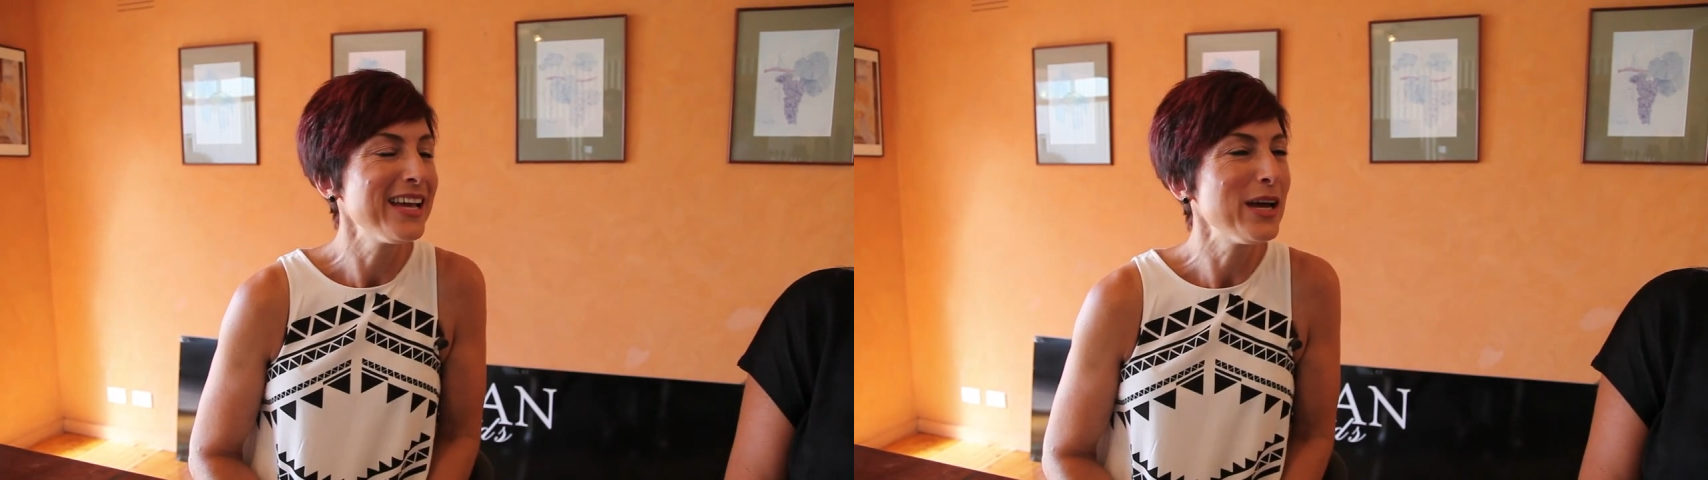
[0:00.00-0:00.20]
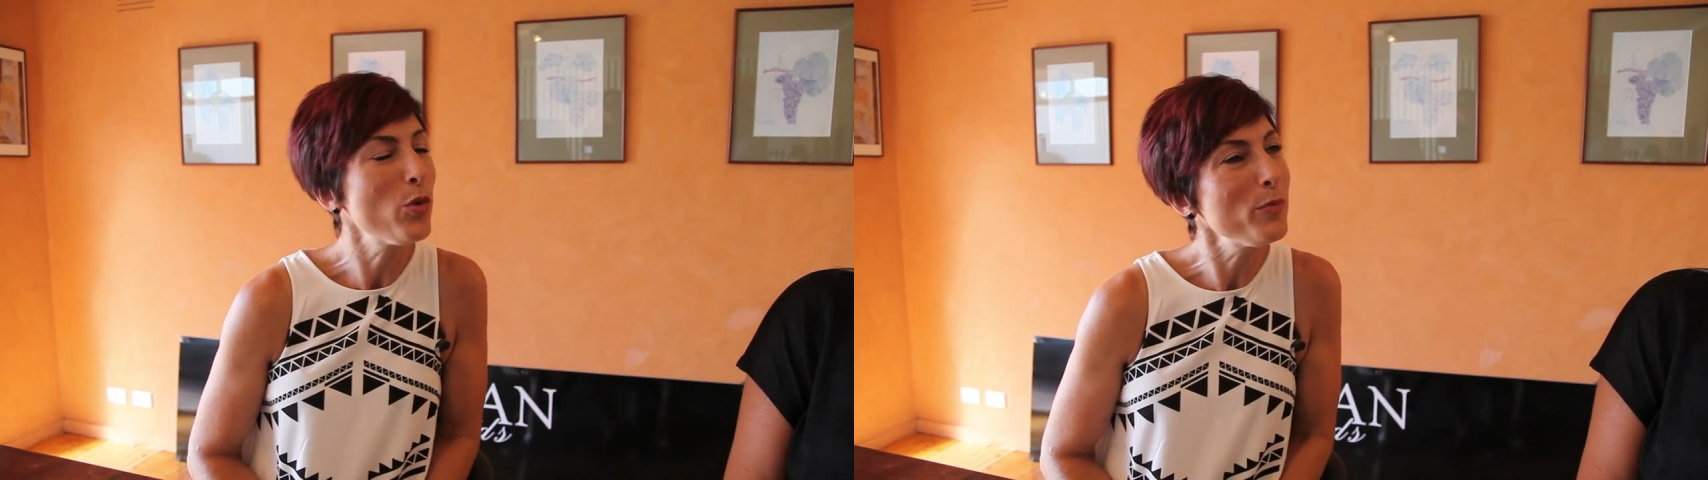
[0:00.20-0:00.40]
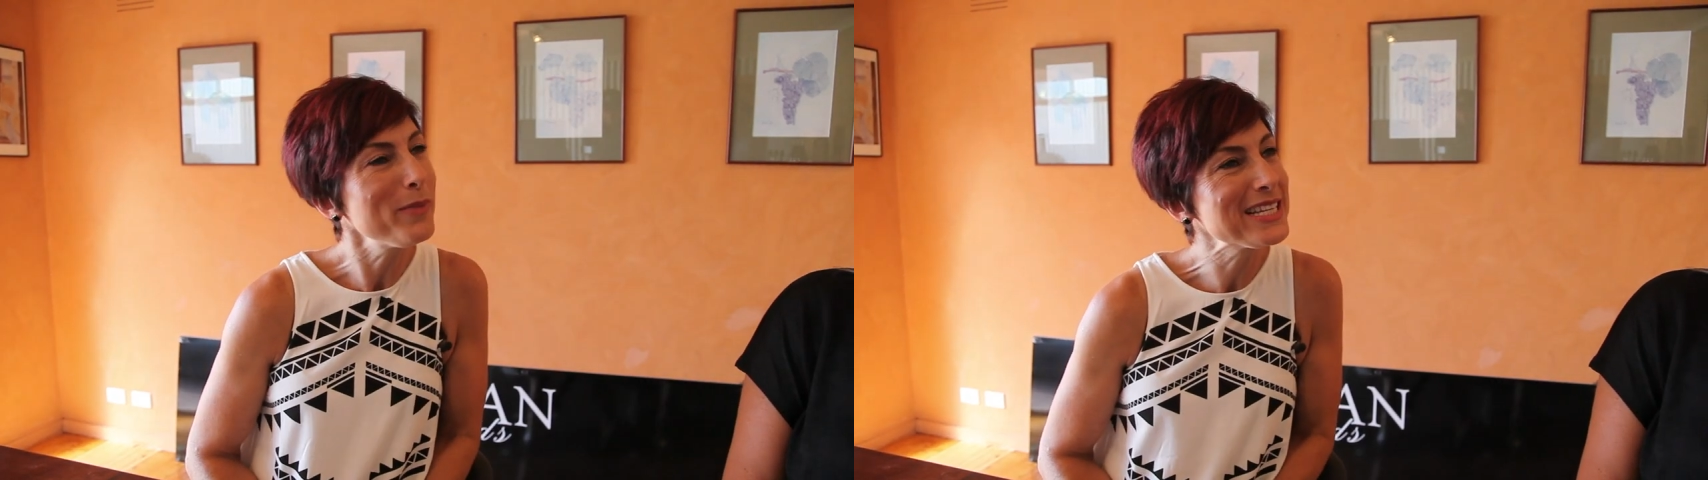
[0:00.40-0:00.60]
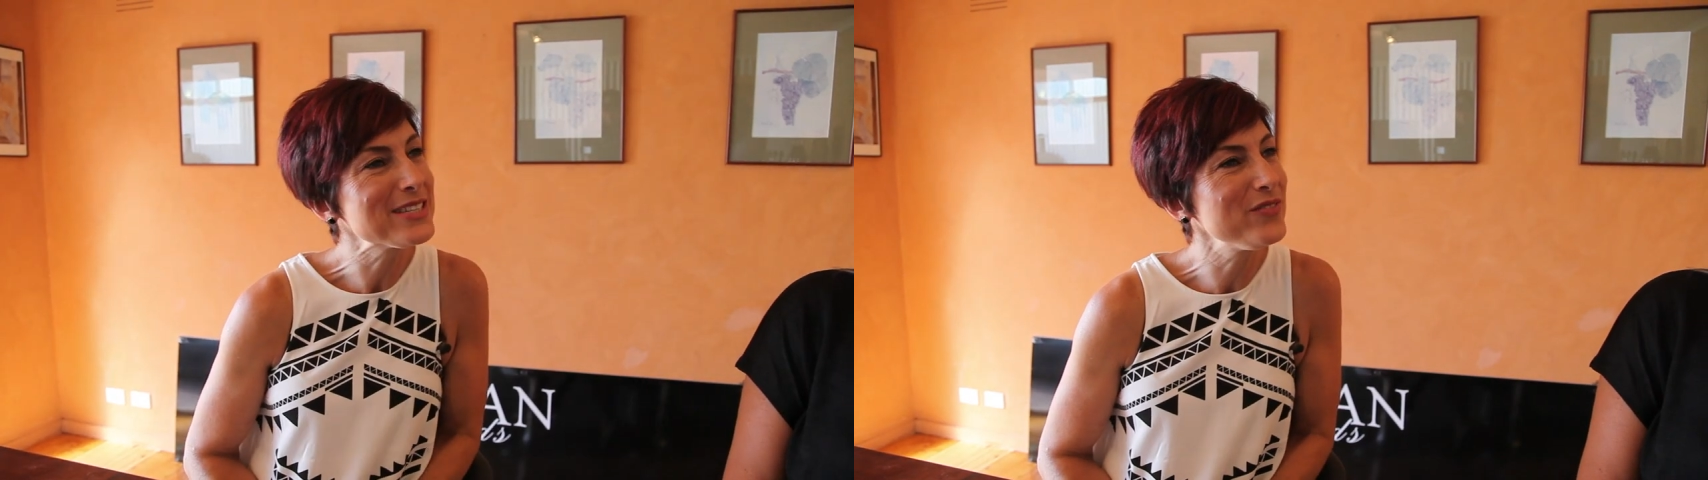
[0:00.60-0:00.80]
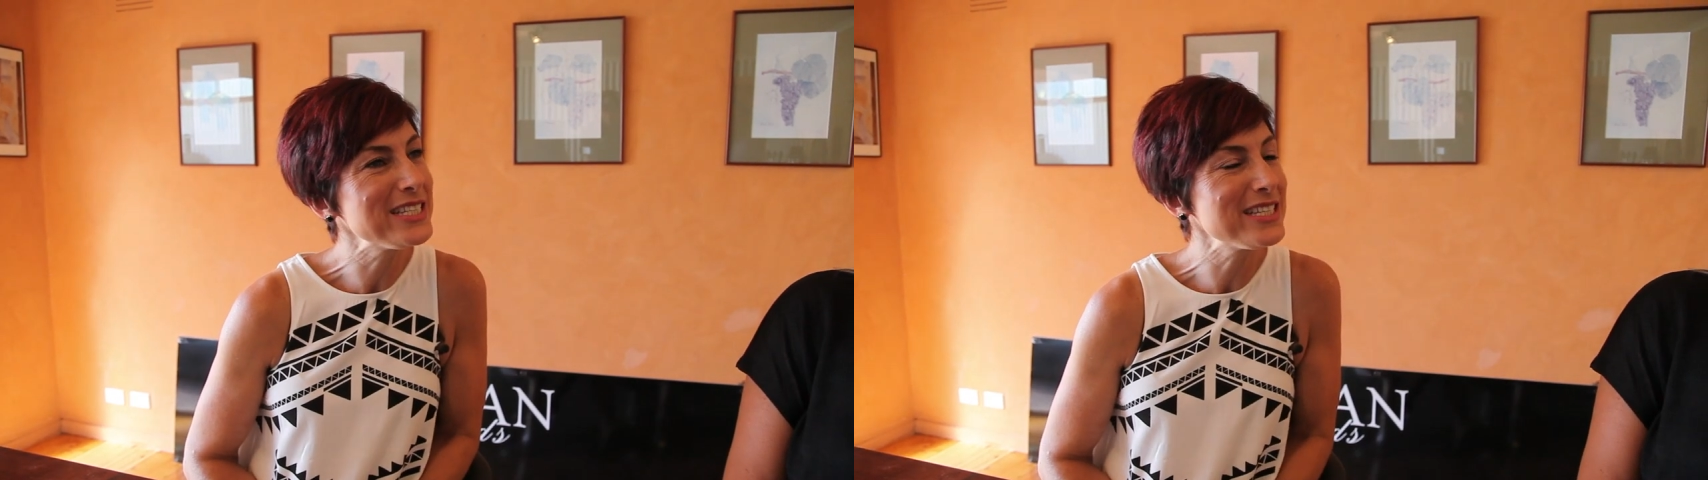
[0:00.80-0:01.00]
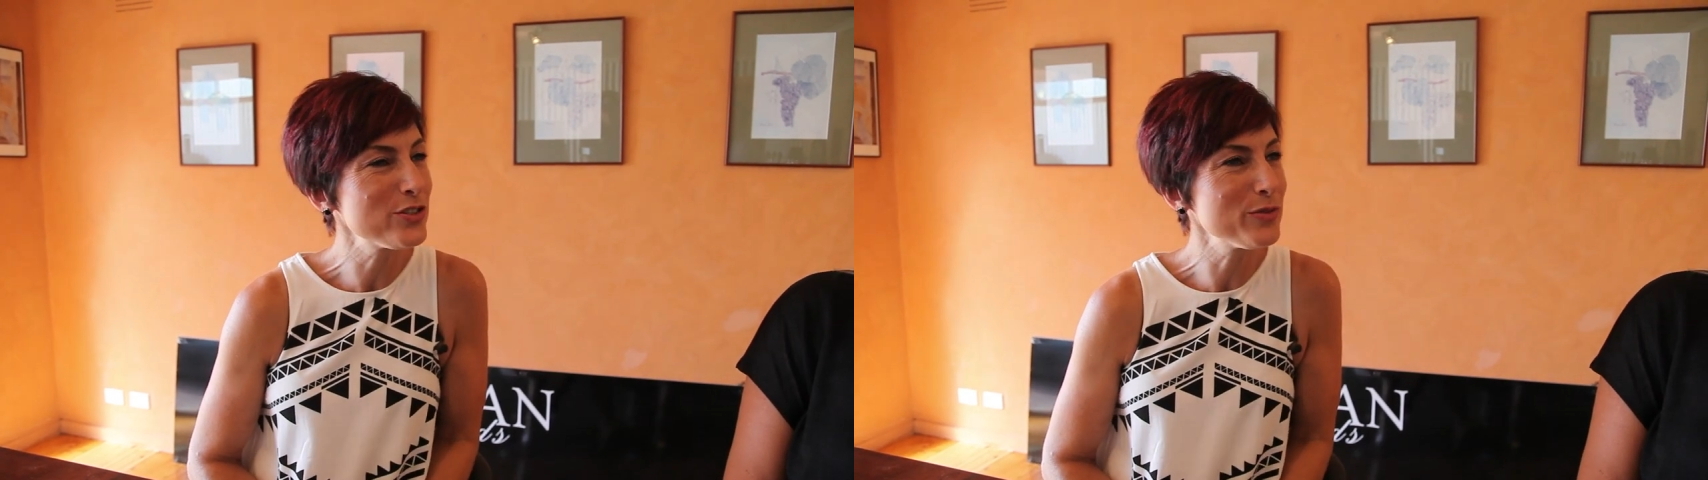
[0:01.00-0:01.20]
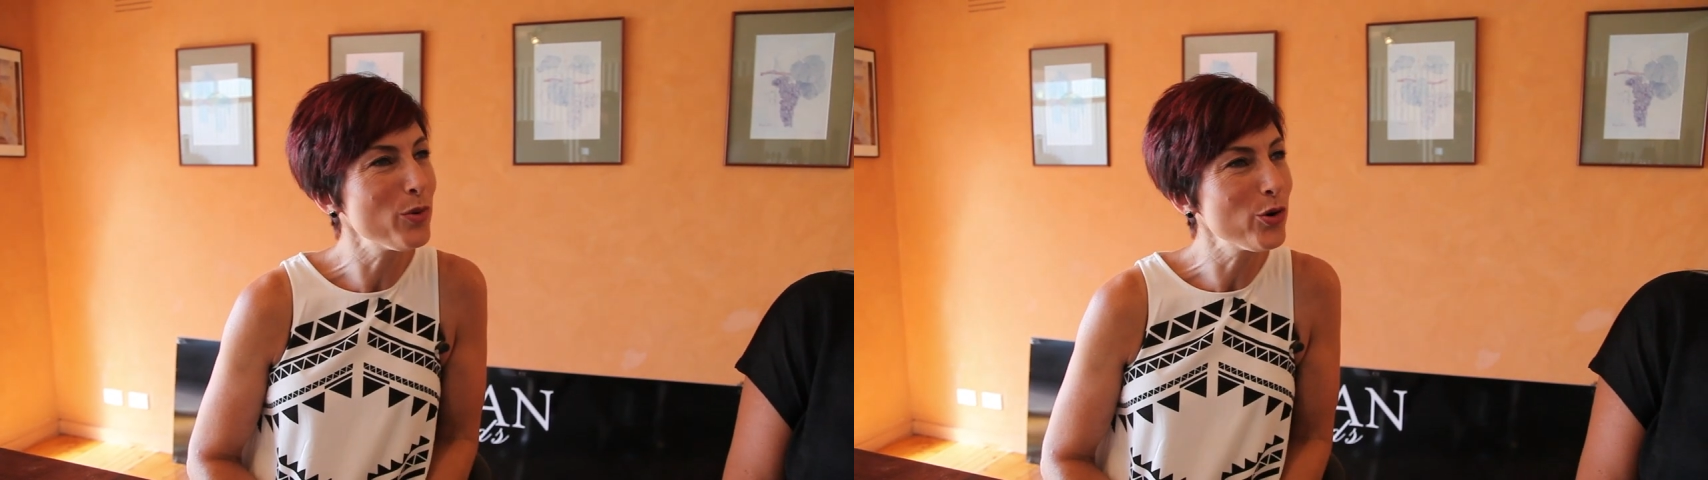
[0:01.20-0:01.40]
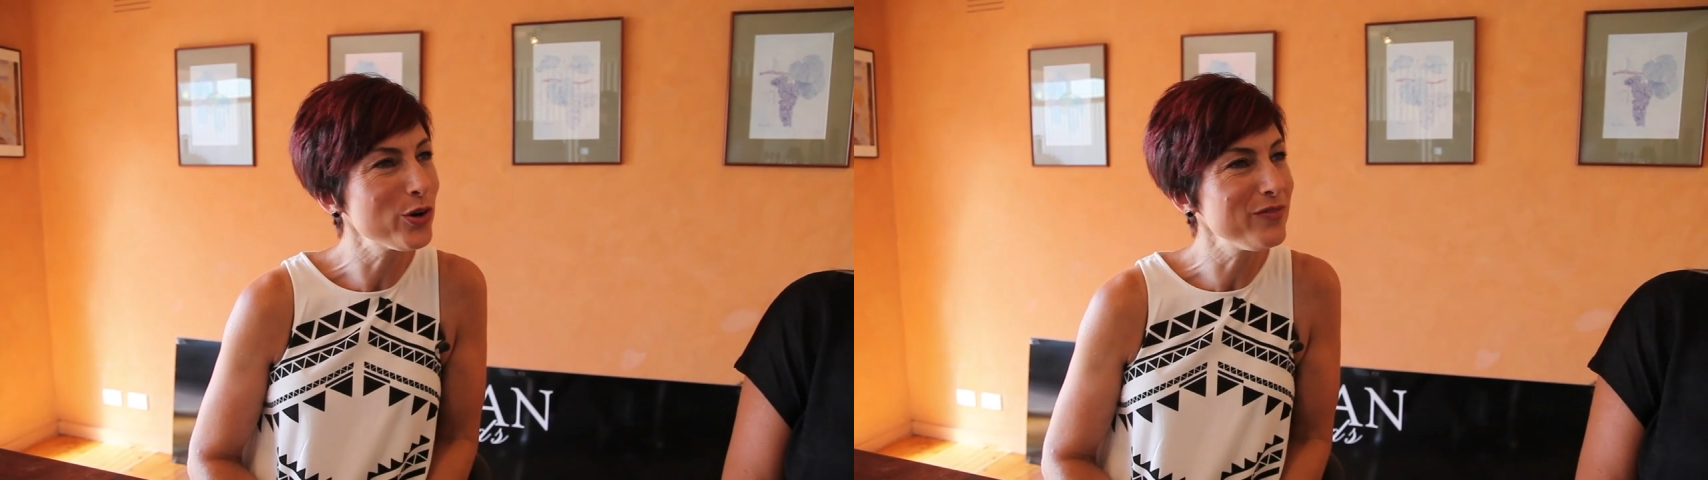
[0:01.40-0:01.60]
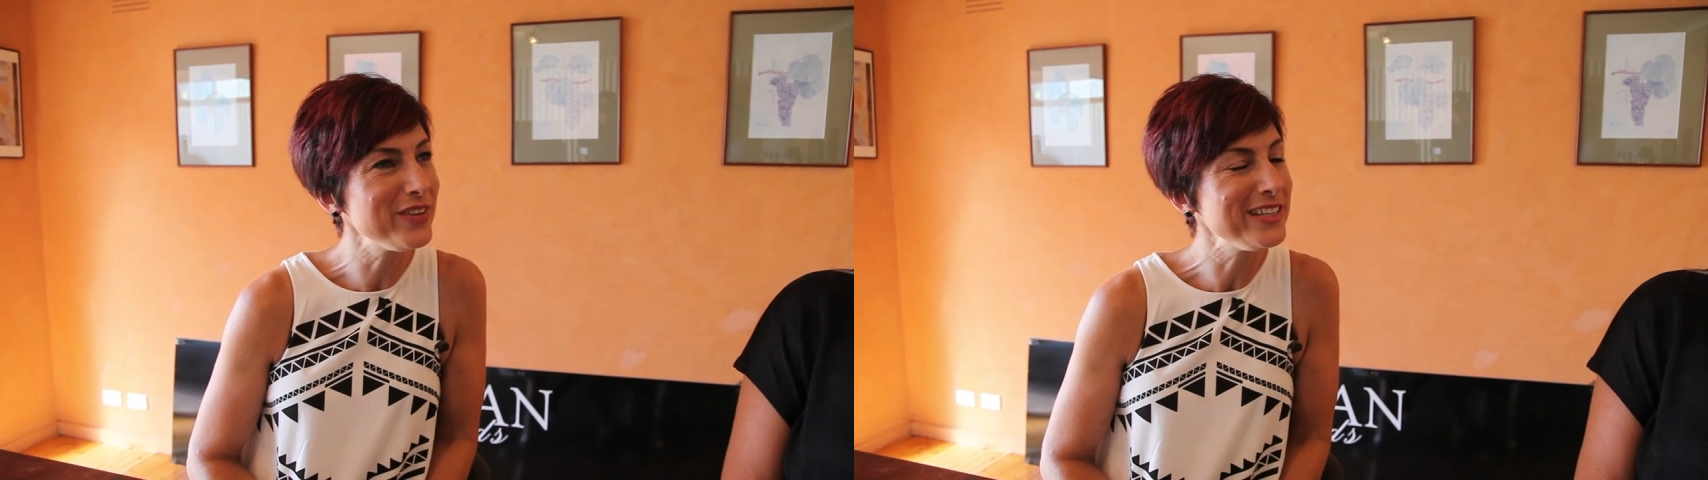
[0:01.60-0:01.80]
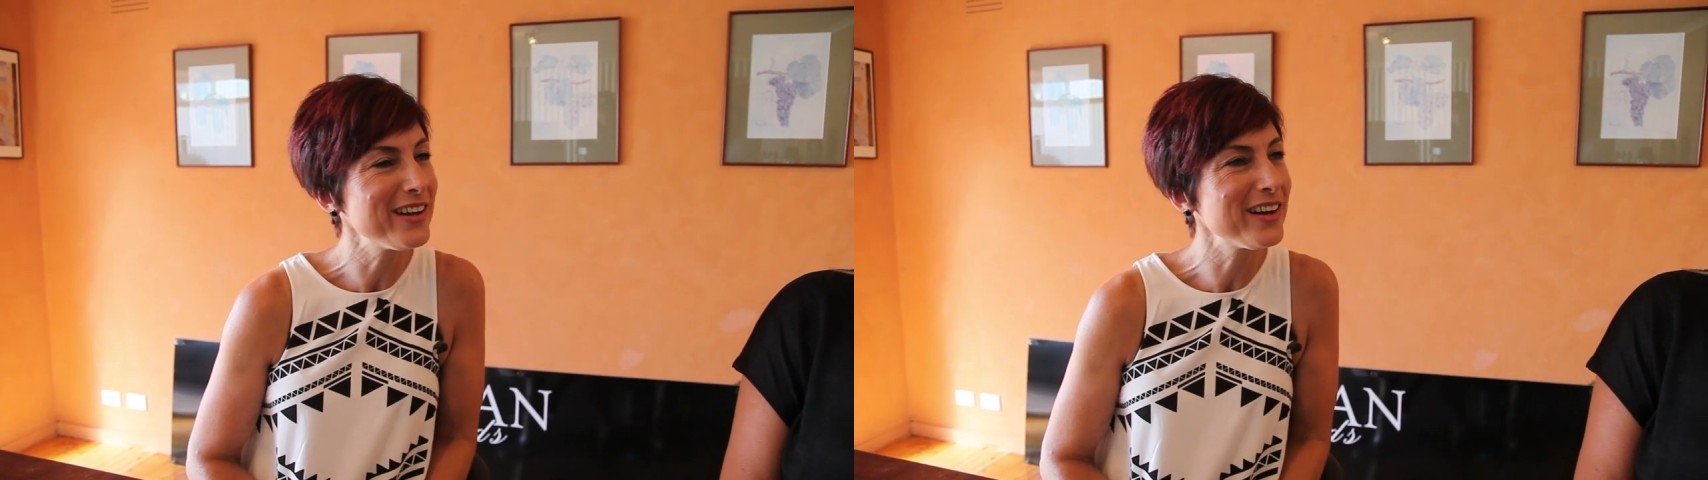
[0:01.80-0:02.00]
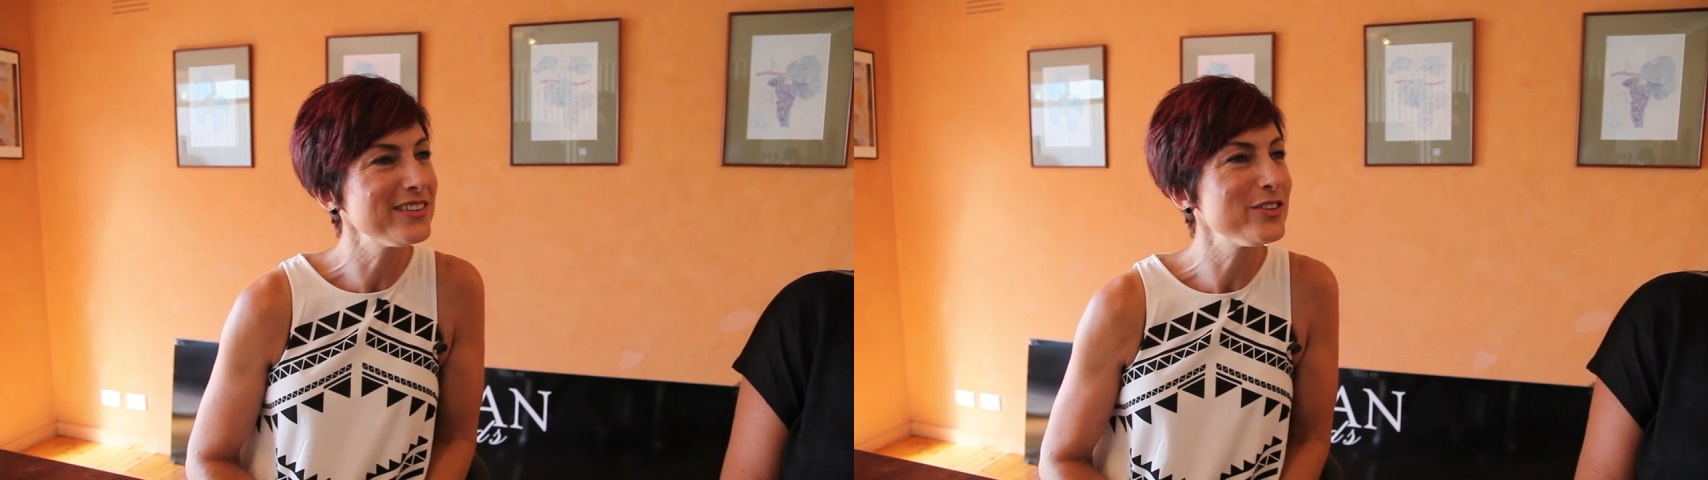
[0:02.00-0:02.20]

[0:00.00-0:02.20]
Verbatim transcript: And what makes a visit to Morgan Vineyard